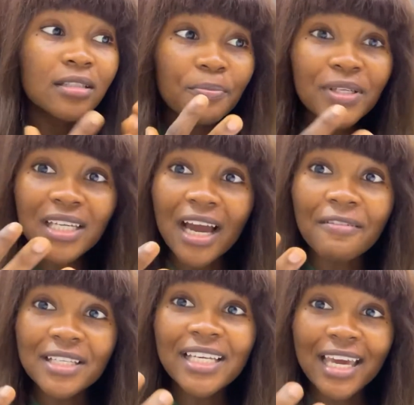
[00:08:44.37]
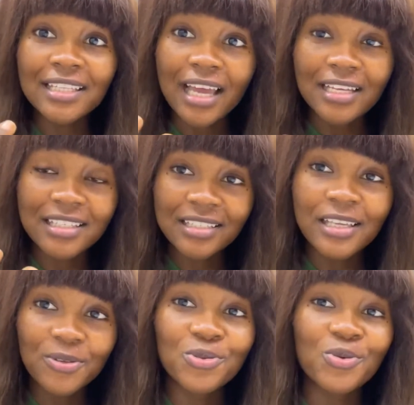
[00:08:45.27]
Patient can really get
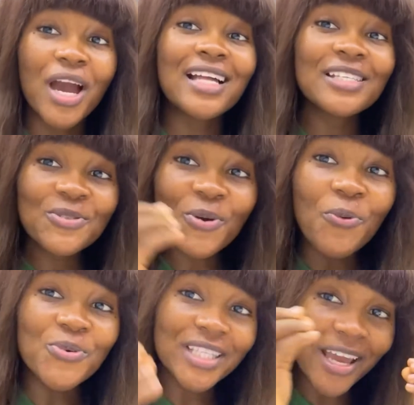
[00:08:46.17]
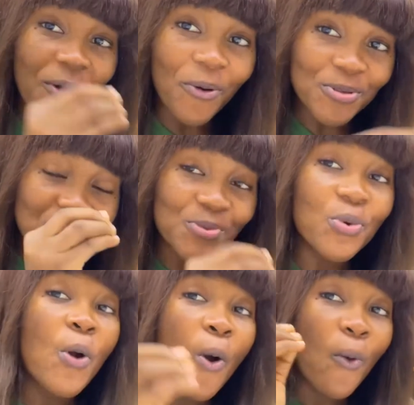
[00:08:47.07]
addicted to you. And this one will take us
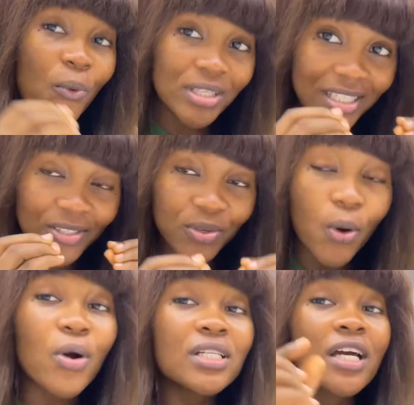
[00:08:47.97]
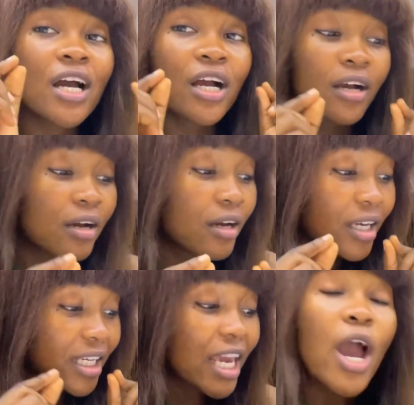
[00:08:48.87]
to what is called
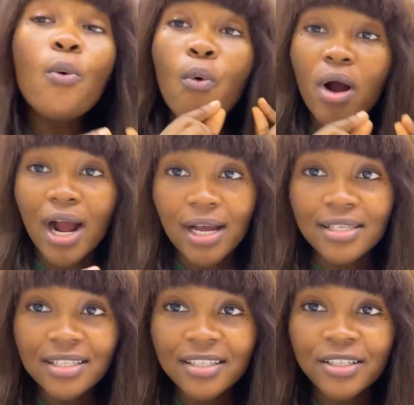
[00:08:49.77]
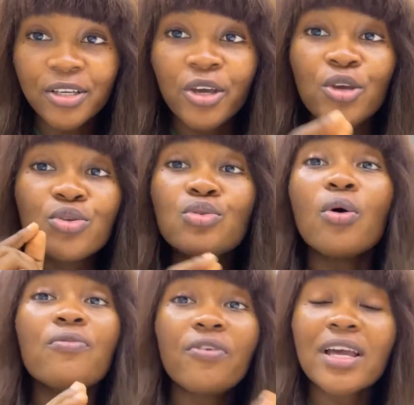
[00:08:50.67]
care workers.
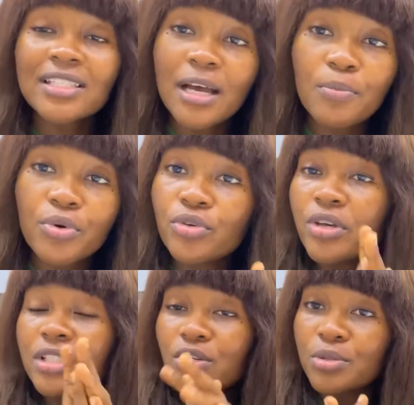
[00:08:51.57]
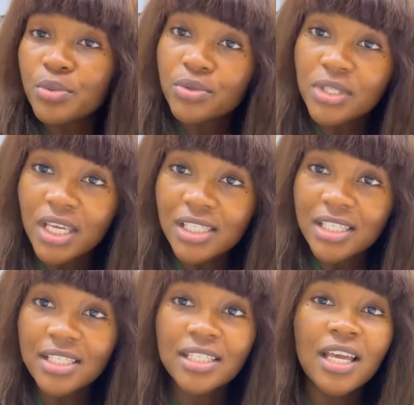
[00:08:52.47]
So, for example, you're in the hospital
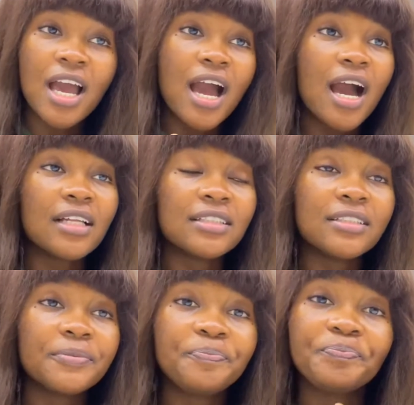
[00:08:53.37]
settings, and